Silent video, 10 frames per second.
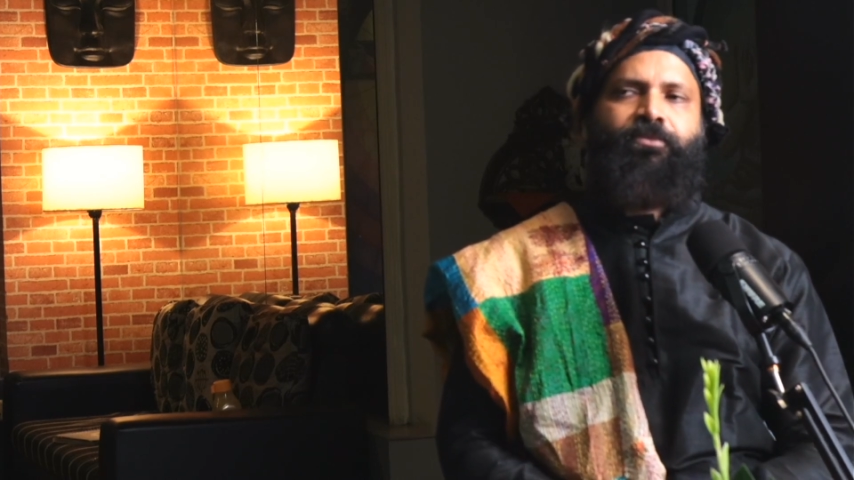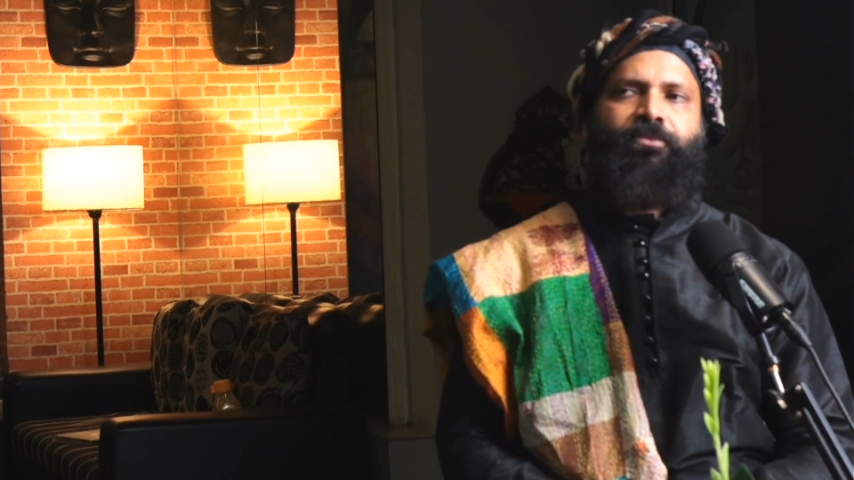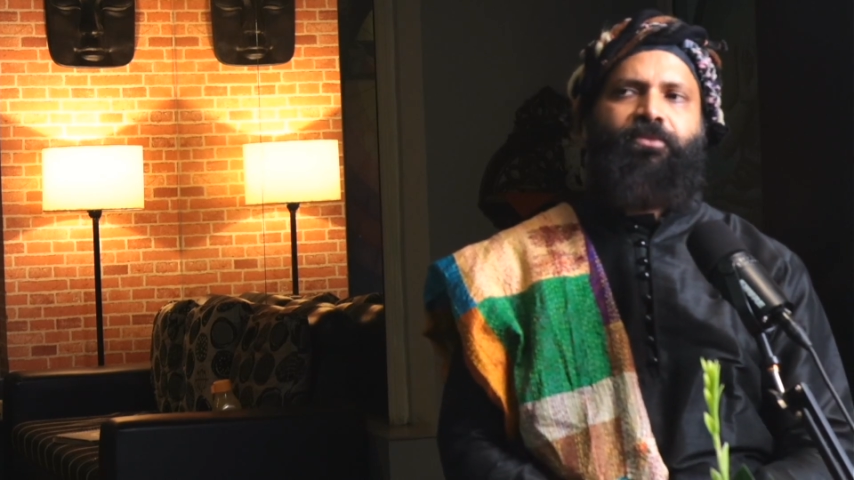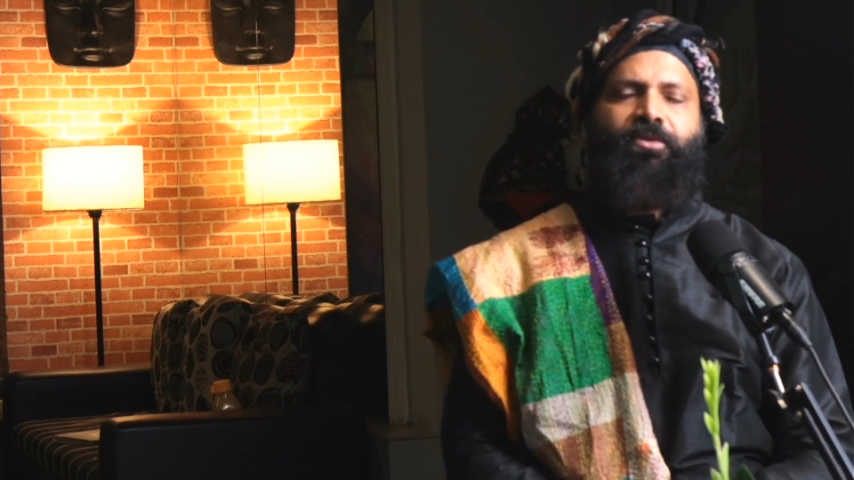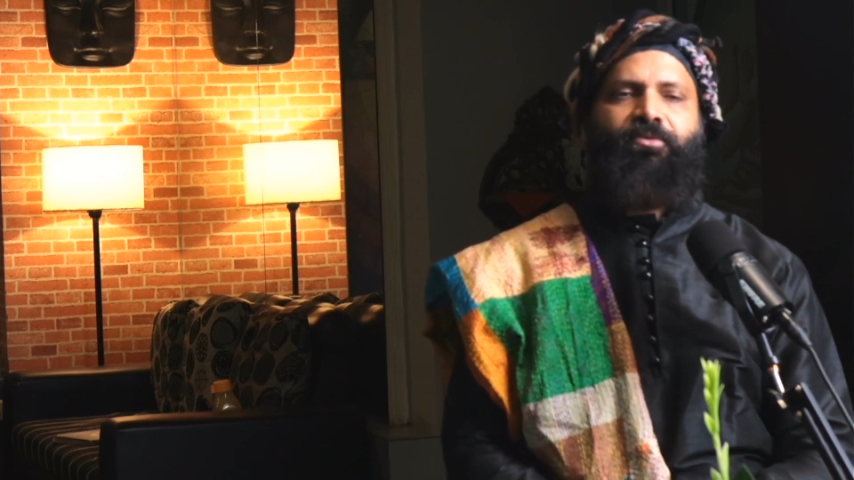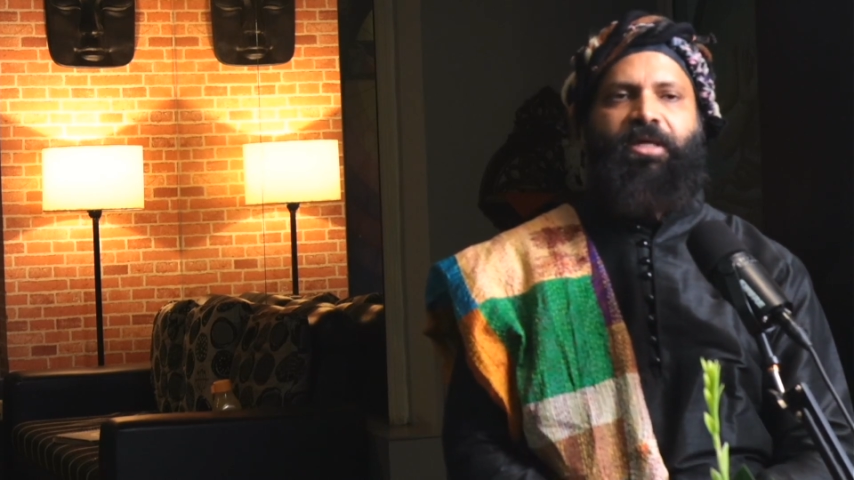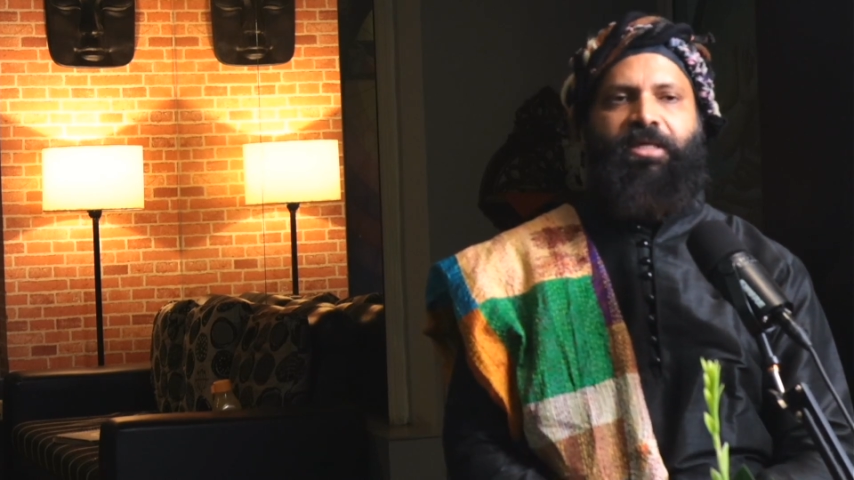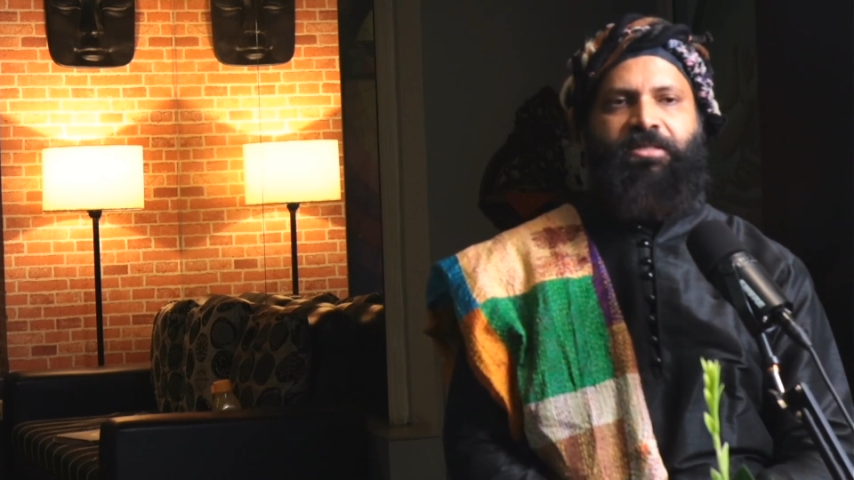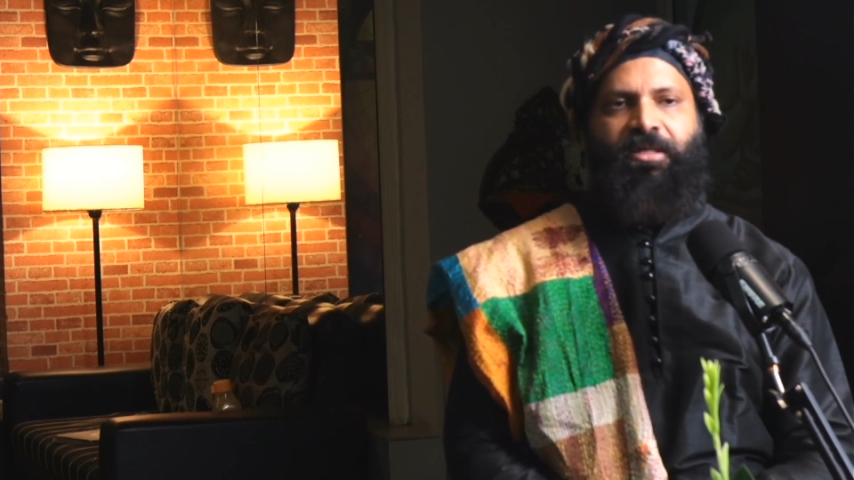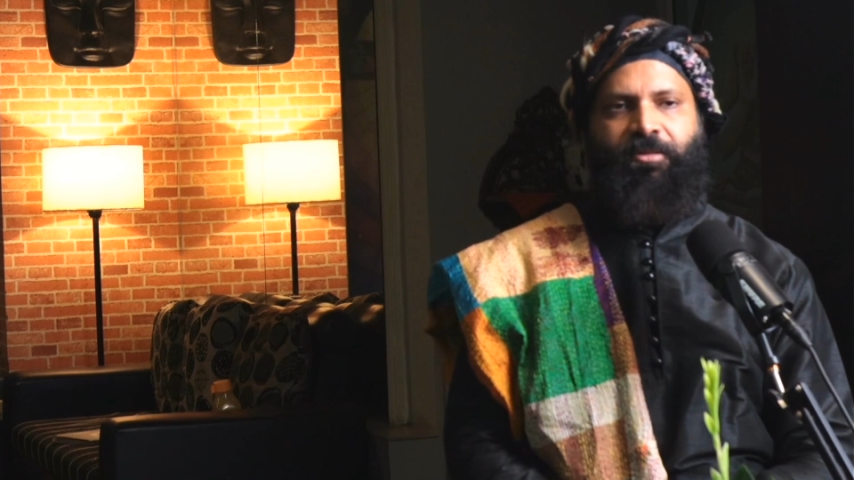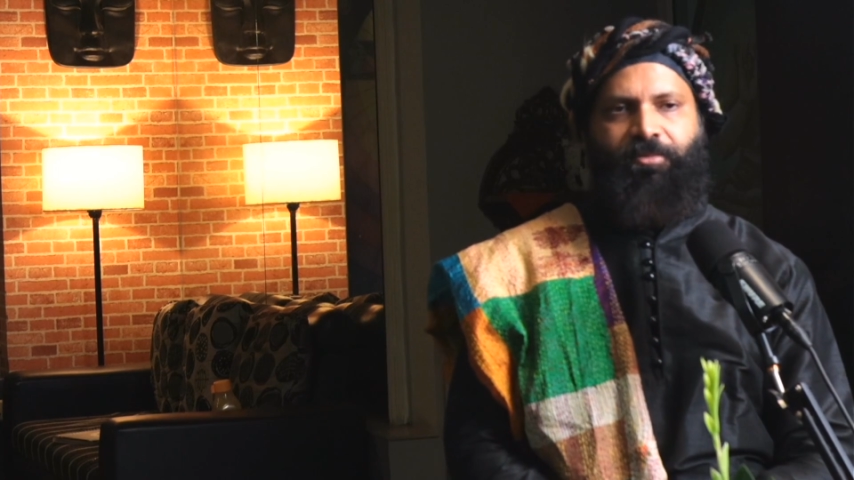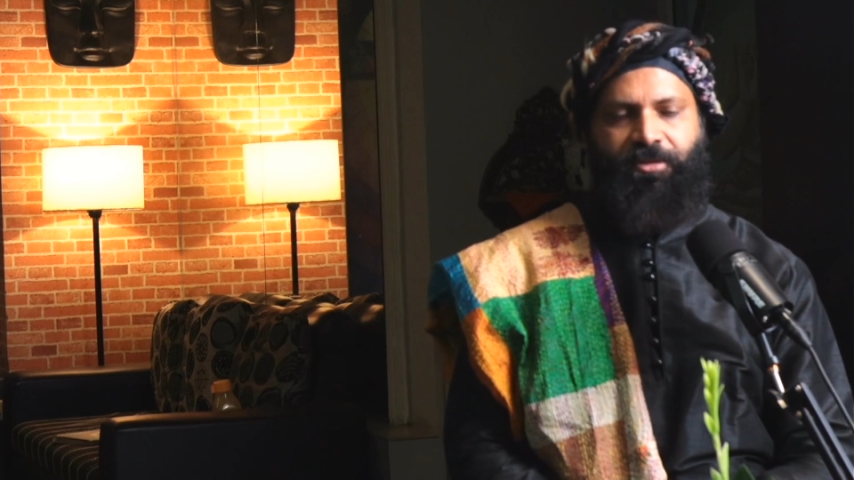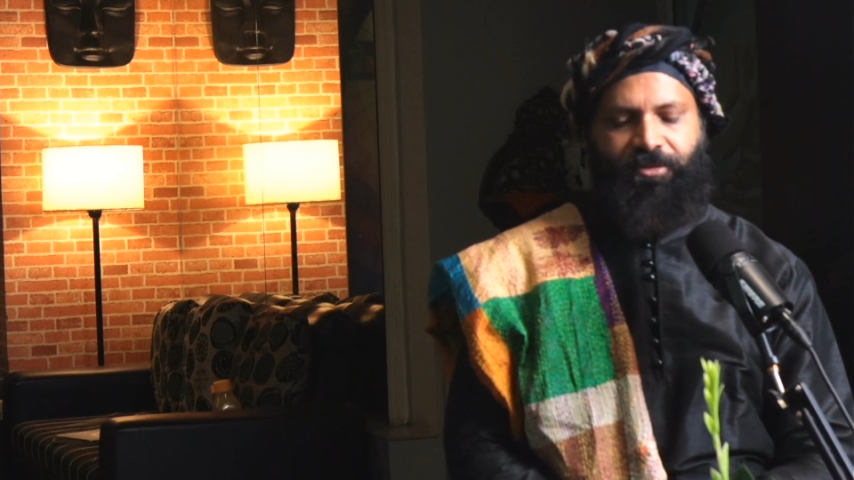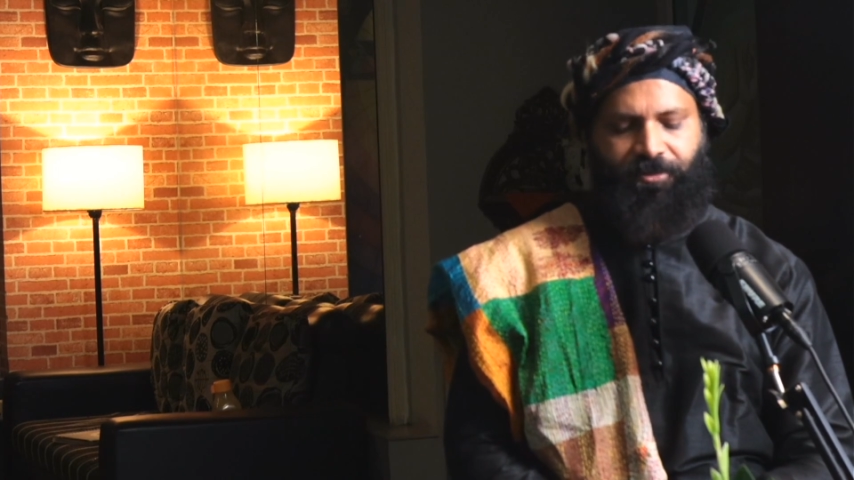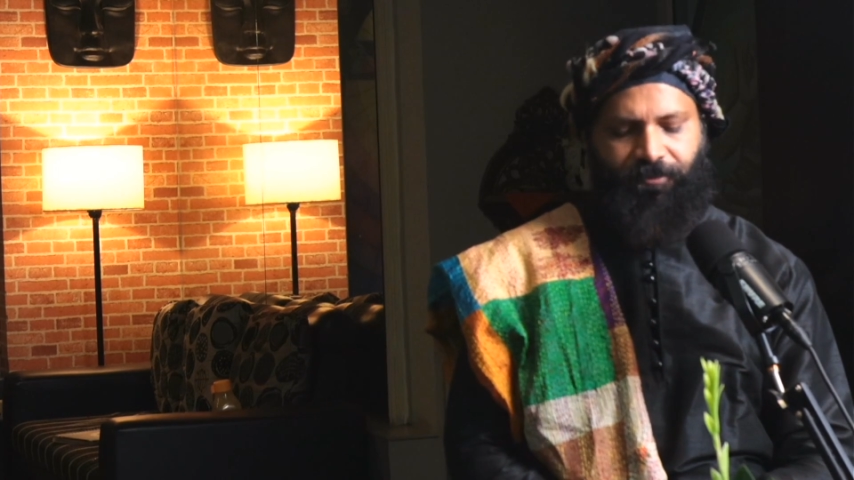what has happened?